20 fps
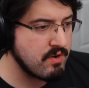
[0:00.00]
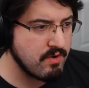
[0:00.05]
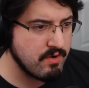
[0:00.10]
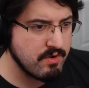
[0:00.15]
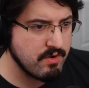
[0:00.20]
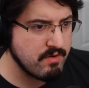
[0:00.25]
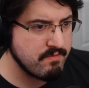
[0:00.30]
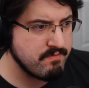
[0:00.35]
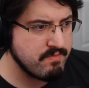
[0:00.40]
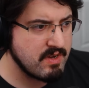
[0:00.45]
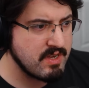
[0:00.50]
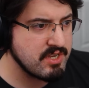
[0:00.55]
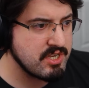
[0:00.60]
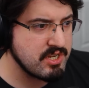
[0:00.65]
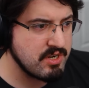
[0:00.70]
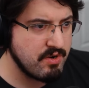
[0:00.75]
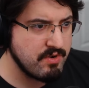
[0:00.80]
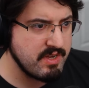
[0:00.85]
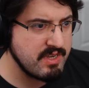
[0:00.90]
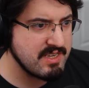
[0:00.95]
or
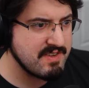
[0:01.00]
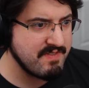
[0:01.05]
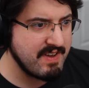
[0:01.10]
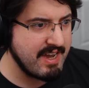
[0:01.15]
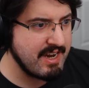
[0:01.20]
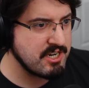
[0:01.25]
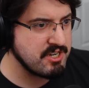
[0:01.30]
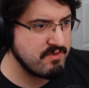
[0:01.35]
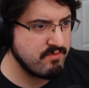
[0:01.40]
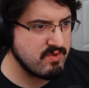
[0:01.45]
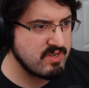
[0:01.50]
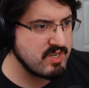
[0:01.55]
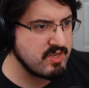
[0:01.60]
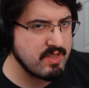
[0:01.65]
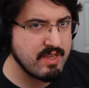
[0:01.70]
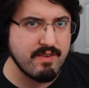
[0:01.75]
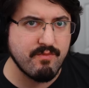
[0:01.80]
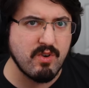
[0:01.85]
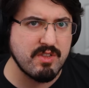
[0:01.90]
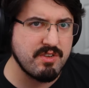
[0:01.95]
Custodes faction, which is like
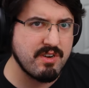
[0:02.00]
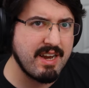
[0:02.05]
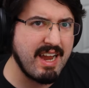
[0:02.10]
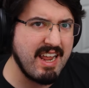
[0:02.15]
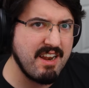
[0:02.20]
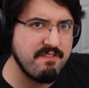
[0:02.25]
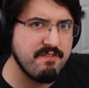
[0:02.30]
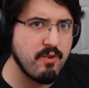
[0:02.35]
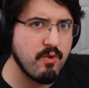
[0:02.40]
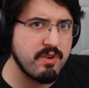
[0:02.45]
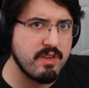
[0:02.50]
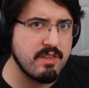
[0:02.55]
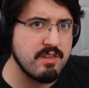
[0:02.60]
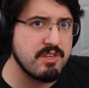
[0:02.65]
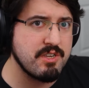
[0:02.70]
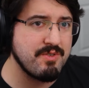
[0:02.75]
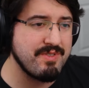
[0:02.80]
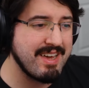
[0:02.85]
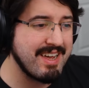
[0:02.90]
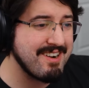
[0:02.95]
what they're kind of folded
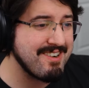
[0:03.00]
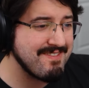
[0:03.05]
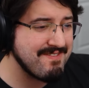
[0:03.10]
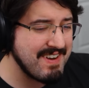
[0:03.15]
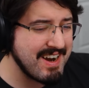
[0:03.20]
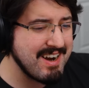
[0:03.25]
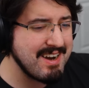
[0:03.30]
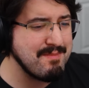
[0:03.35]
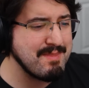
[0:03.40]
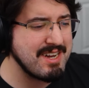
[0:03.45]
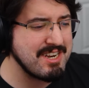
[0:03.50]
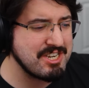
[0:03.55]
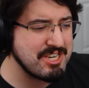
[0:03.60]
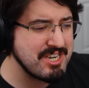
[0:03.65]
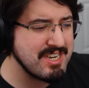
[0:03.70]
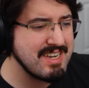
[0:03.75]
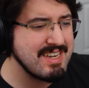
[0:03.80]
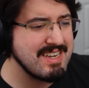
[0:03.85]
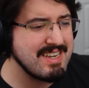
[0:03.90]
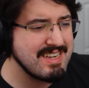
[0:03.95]
into, that are very much
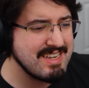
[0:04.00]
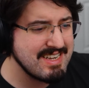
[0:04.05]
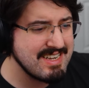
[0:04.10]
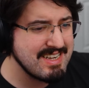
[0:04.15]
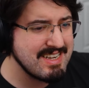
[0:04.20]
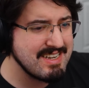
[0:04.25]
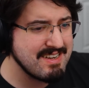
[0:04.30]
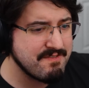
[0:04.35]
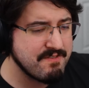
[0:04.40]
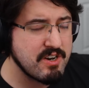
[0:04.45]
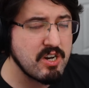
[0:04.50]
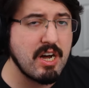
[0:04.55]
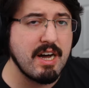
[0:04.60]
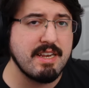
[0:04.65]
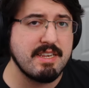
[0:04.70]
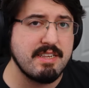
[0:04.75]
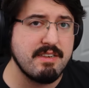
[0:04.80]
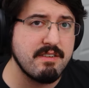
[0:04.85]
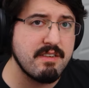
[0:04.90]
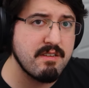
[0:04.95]

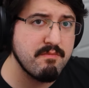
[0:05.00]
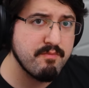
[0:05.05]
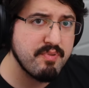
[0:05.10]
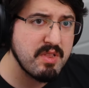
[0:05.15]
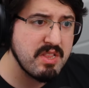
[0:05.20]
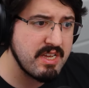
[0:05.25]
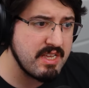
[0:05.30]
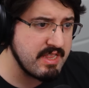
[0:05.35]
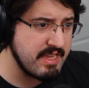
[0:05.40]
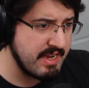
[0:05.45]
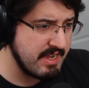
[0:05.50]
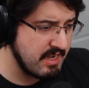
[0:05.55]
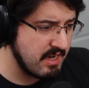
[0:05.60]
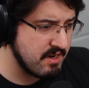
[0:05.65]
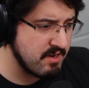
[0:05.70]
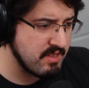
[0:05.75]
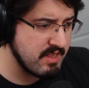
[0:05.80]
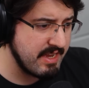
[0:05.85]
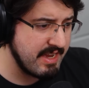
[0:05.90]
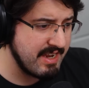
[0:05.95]
forgotten completely and
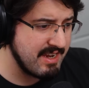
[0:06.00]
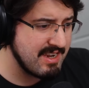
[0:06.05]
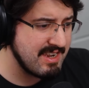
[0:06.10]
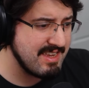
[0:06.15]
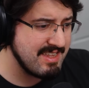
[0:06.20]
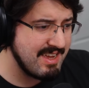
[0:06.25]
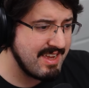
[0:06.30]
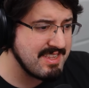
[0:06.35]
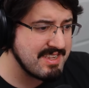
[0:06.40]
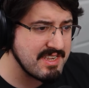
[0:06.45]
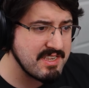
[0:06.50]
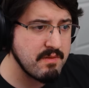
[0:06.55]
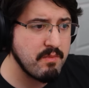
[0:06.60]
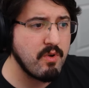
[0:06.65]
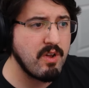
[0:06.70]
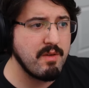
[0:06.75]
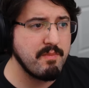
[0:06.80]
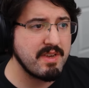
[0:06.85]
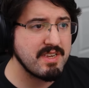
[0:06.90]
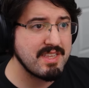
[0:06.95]
utterly. And it's
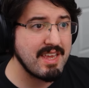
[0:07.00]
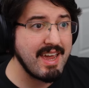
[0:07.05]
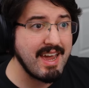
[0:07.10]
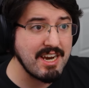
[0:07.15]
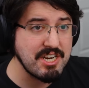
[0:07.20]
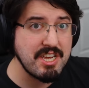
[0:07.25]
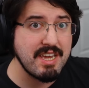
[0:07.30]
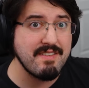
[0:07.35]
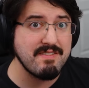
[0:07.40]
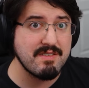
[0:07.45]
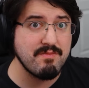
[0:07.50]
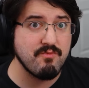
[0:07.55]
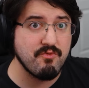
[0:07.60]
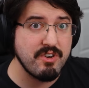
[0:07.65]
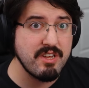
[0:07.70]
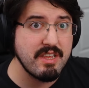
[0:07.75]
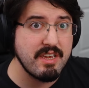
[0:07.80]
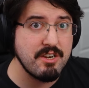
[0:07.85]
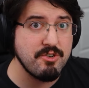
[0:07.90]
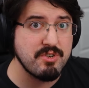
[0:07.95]
disappointing because they actually have some
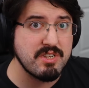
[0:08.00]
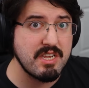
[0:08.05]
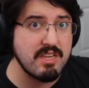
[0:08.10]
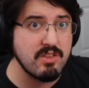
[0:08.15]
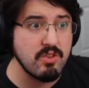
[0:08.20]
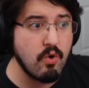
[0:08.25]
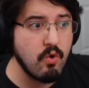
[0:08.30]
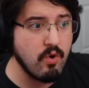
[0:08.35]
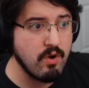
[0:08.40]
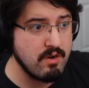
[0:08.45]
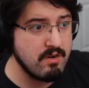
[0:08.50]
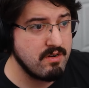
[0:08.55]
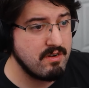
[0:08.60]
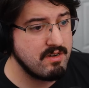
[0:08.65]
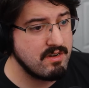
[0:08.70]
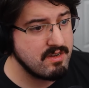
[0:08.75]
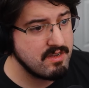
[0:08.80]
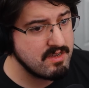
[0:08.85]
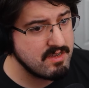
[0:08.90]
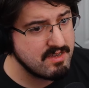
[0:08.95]
really interesting lore.
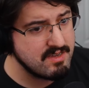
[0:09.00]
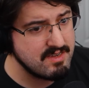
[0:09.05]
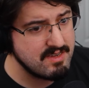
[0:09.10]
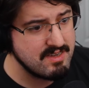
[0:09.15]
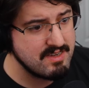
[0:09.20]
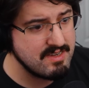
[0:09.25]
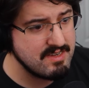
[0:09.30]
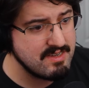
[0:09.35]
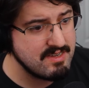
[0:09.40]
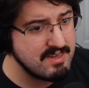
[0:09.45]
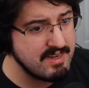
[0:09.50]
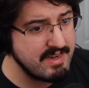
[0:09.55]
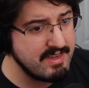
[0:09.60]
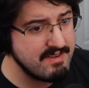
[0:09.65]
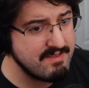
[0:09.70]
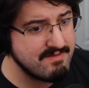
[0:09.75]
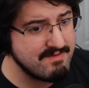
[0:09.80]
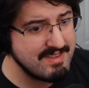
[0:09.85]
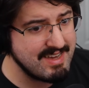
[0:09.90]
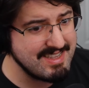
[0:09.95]
And
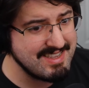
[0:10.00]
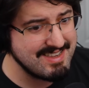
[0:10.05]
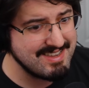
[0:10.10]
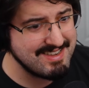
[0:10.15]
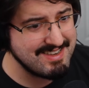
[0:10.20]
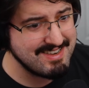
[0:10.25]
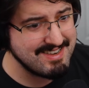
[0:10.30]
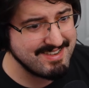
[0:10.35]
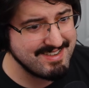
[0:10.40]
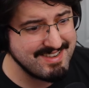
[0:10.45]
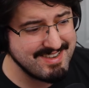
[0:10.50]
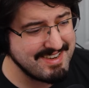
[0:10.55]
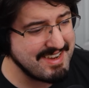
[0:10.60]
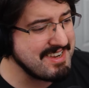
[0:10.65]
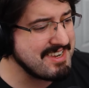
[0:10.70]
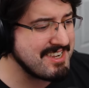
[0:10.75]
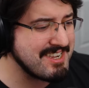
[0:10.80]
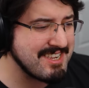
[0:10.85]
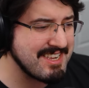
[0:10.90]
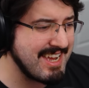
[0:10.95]
that's, it's
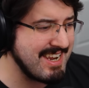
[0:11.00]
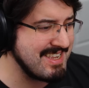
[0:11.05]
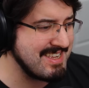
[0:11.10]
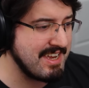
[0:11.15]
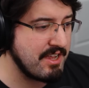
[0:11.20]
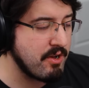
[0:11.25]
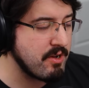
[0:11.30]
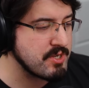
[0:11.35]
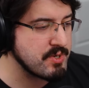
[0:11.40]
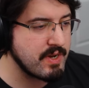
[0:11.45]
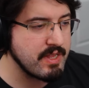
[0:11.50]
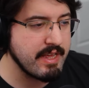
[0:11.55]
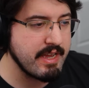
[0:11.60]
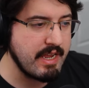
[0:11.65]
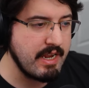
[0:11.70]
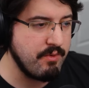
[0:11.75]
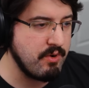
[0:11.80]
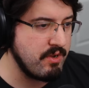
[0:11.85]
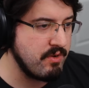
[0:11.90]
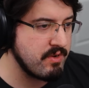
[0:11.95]
just kind of sad. Also, I like
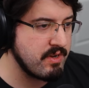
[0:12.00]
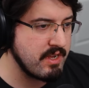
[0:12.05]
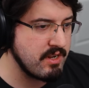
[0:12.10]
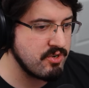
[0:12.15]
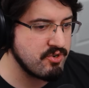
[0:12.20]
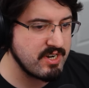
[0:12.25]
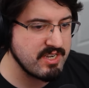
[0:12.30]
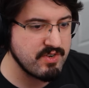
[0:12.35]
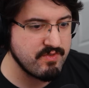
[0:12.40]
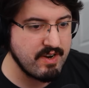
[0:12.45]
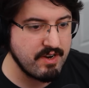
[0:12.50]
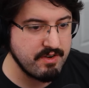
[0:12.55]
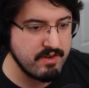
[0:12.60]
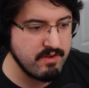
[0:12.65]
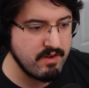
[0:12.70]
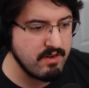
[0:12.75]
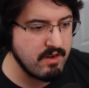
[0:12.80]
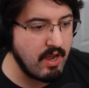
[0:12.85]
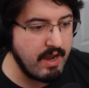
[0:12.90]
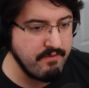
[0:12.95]
anyone who can dress around in
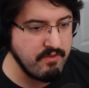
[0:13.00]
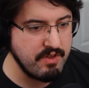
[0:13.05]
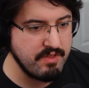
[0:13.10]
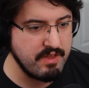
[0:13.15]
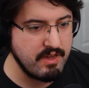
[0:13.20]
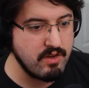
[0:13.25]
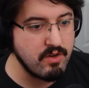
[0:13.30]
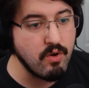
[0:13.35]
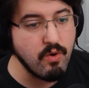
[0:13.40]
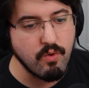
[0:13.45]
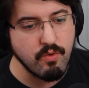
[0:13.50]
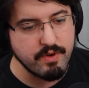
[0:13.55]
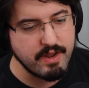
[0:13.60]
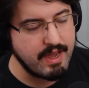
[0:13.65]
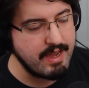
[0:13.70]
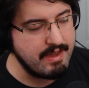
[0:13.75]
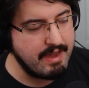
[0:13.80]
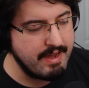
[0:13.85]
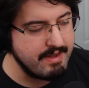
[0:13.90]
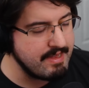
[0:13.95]
everything gold.
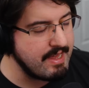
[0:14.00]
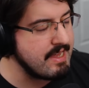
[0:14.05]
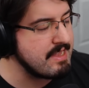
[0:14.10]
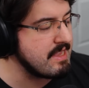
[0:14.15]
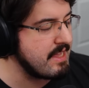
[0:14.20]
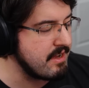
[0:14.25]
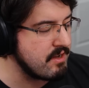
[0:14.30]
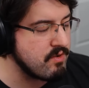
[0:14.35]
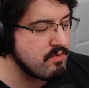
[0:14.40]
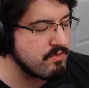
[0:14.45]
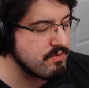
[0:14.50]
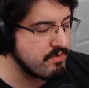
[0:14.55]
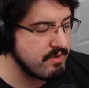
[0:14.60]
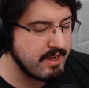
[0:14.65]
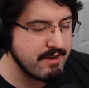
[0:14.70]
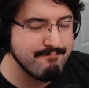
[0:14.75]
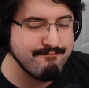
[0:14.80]
I like gold, okay?